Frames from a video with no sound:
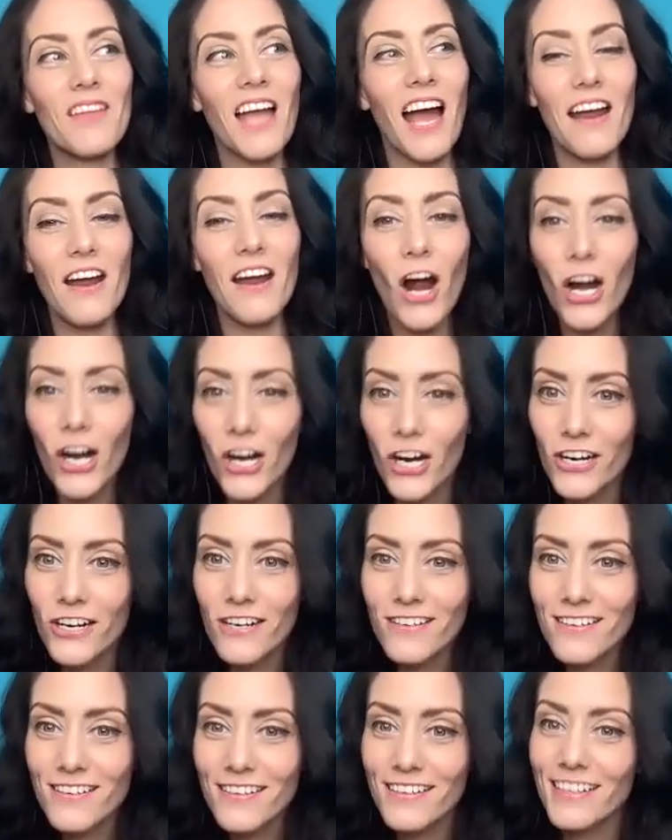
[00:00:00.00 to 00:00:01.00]
I
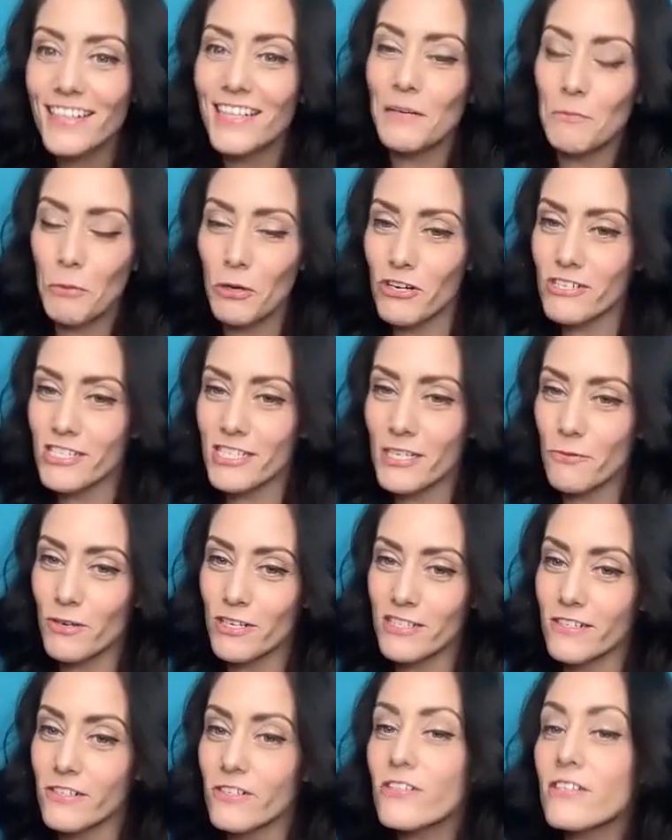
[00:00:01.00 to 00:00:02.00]
heard in-person
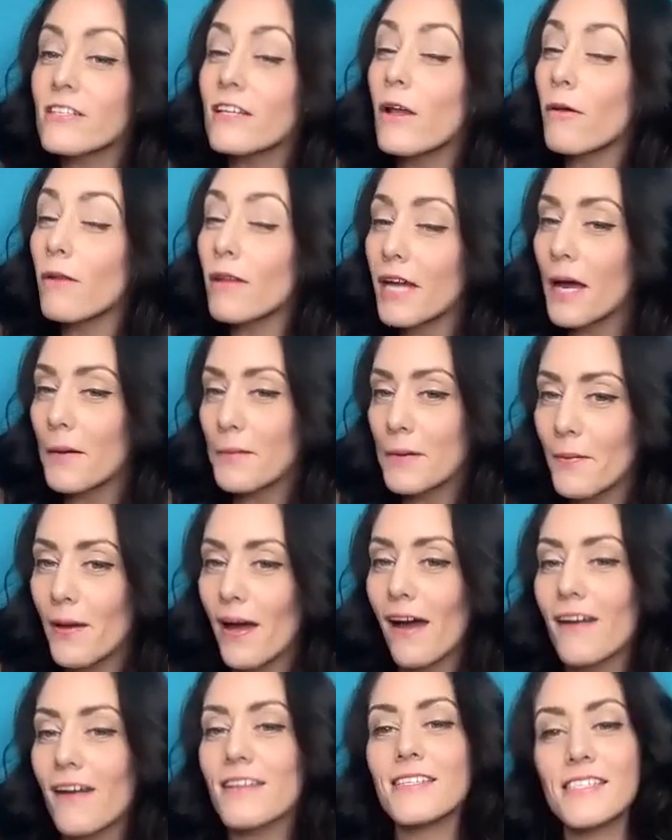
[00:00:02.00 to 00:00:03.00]
ones are slowly coming back.